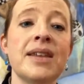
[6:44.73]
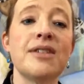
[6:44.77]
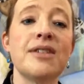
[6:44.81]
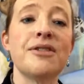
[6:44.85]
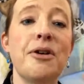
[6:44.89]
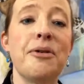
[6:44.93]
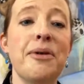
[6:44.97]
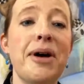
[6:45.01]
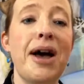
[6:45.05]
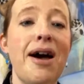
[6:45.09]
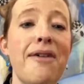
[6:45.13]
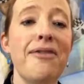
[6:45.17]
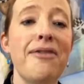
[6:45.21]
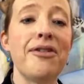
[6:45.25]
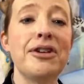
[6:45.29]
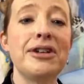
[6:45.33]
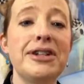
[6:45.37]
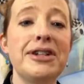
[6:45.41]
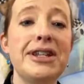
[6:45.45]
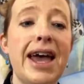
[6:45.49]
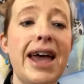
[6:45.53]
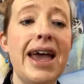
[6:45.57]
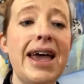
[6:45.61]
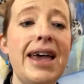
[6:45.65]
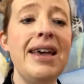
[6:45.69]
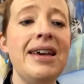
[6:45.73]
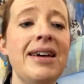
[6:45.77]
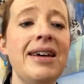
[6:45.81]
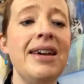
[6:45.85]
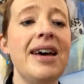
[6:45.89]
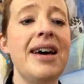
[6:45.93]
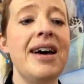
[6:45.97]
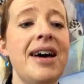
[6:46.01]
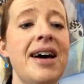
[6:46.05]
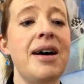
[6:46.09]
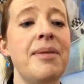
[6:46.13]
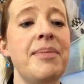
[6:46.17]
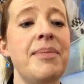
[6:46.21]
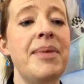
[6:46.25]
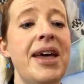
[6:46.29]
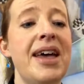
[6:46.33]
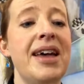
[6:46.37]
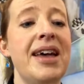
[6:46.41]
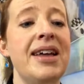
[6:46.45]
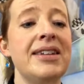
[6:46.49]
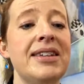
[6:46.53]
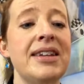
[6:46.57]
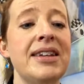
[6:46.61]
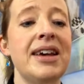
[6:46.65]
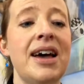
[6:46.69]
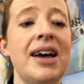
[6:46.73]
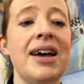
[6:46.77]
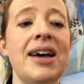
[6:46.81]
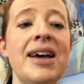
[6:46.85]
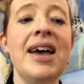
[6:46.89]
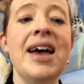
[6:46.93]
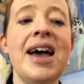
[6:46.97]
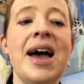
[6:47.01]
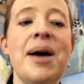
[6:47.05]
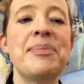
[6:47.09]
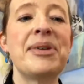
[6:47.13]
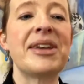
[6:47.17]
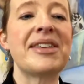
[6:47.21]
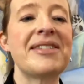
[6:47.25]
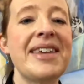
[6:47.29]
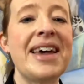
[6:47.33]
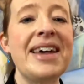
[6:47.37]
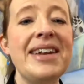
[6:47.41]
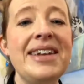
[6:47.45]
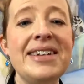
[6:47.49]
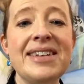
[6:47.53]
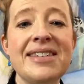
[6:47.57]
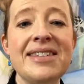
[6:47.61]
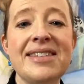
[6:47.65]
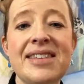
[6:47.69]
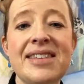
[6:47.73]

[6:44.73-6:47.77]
So have a good day, and I'm excited to see